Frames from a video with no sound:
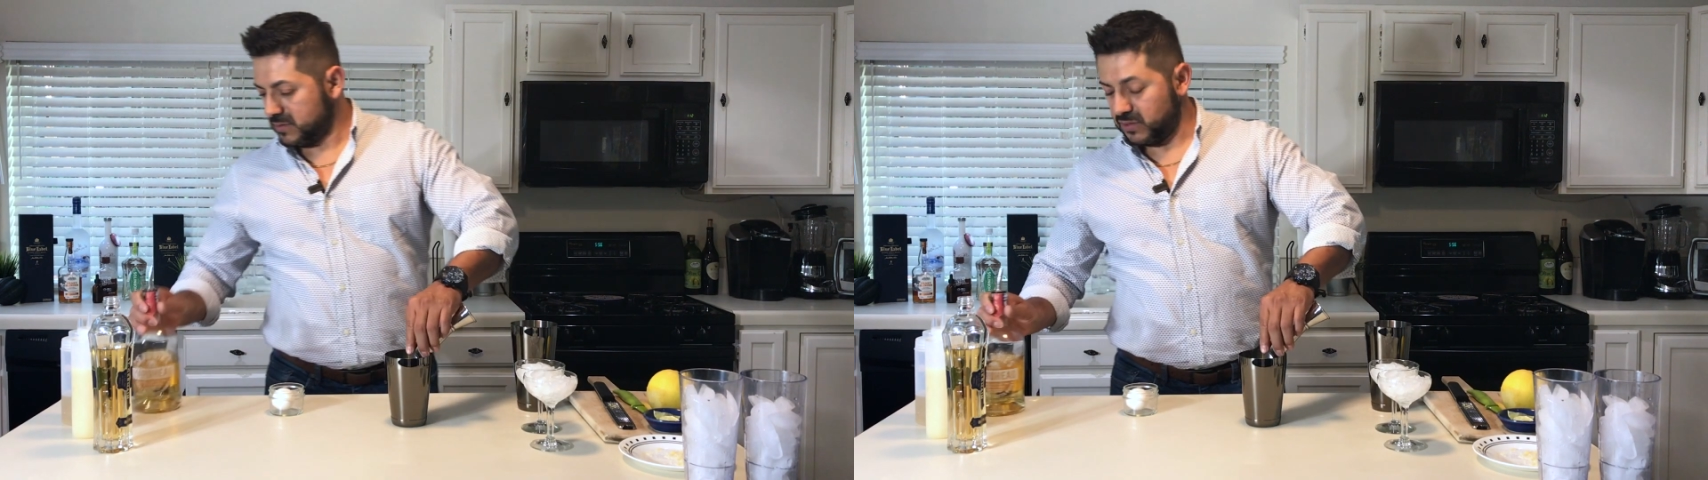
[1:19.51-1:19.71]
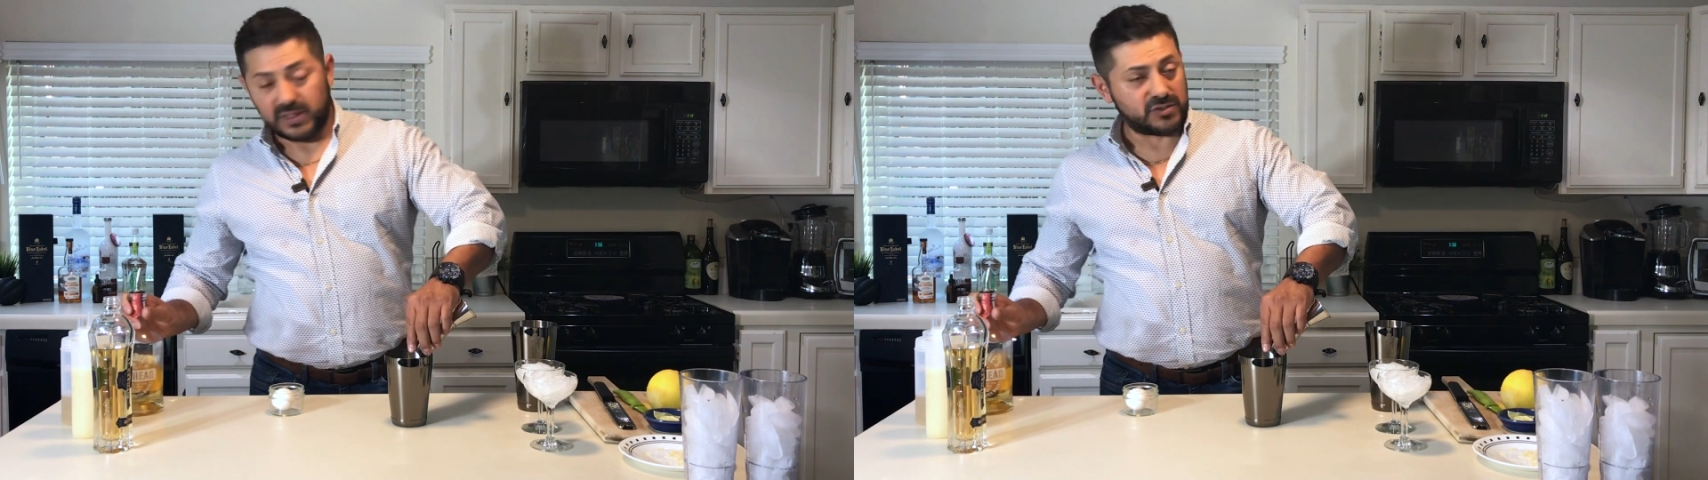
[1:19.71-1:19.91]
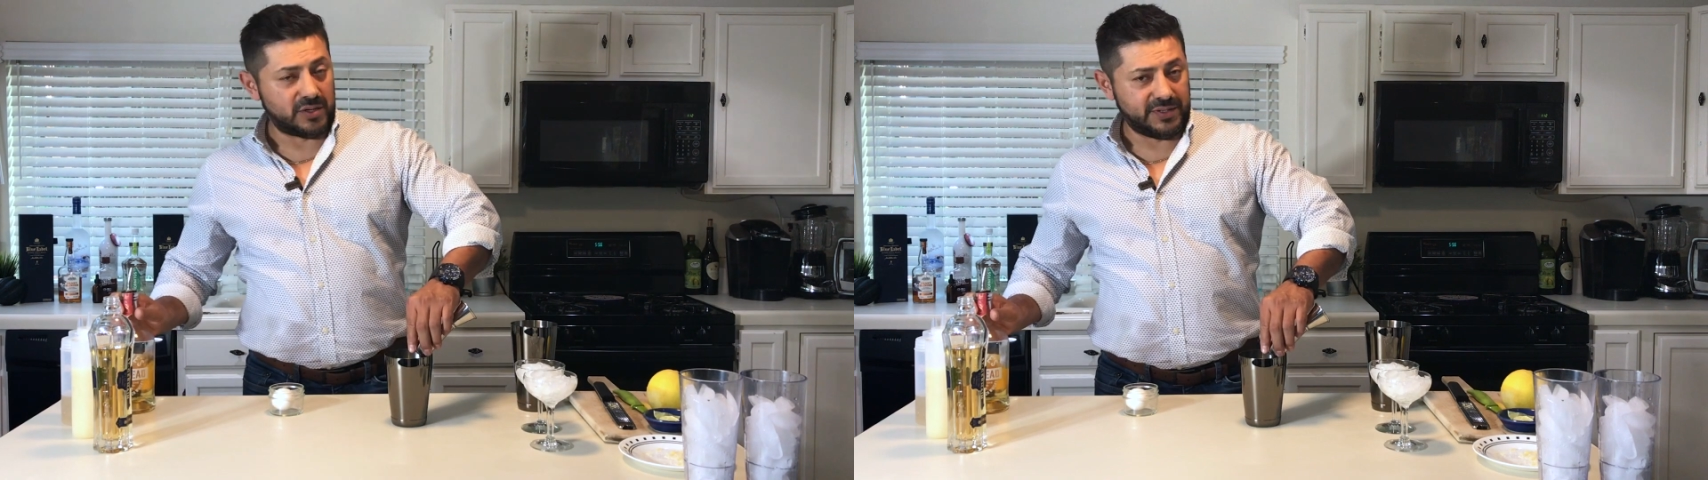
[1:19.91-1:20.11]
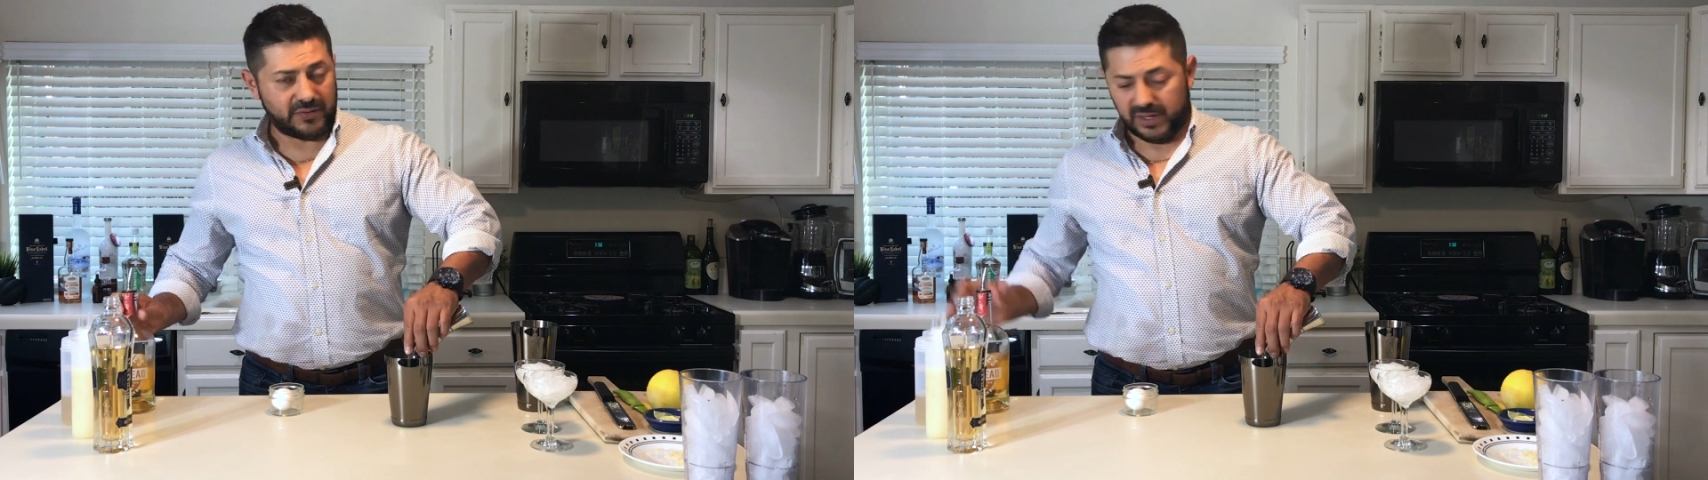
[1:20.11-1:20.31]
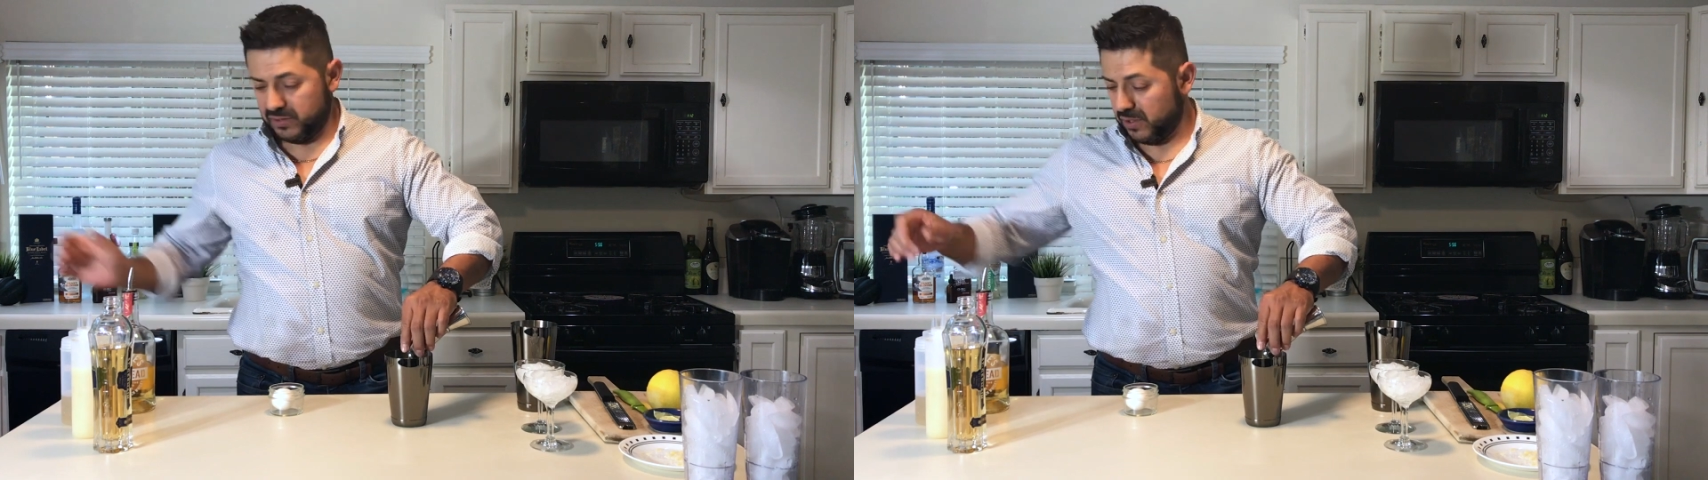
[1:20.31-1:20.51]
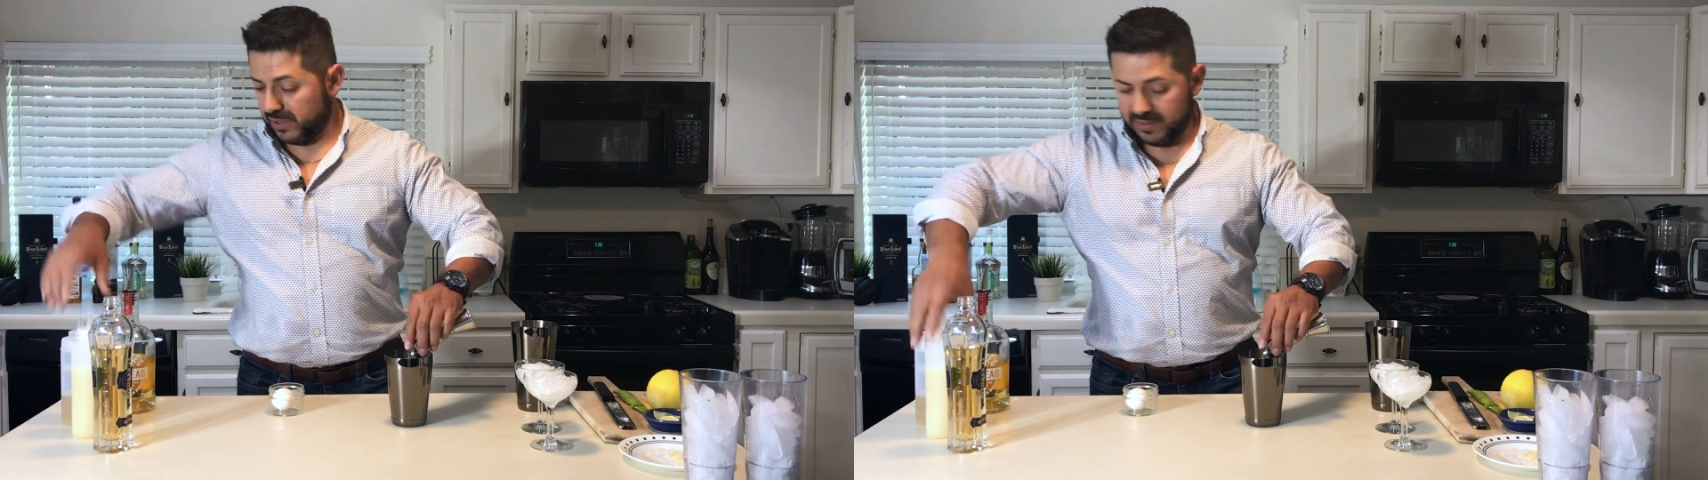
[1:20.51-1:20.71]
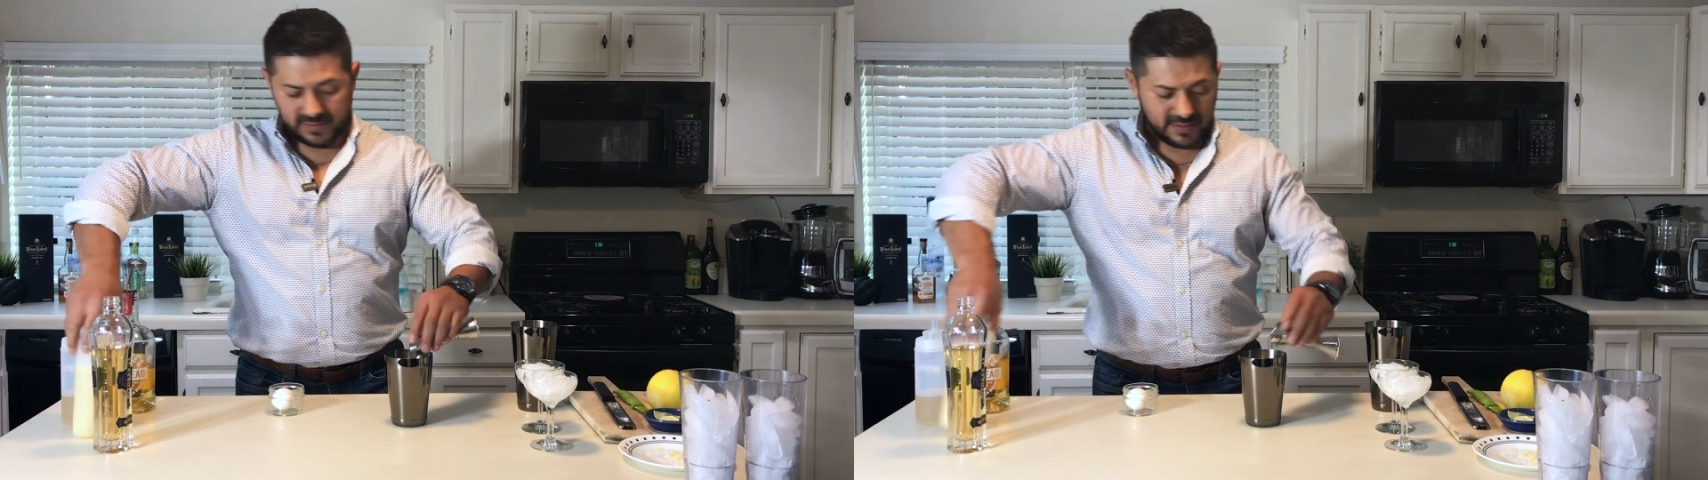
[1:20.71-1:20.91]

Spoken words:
So that's gonna be 3 in total.